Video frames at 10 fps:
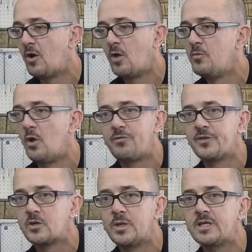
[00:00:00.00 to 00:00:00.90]
I'm not the
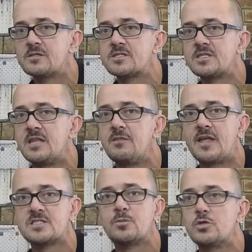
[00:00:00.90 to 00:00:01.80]
quickest, and
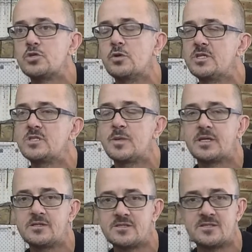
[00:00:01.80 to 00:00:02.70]
that's my choice,
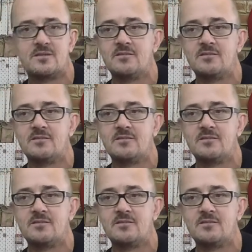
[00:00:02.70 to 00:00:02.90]
because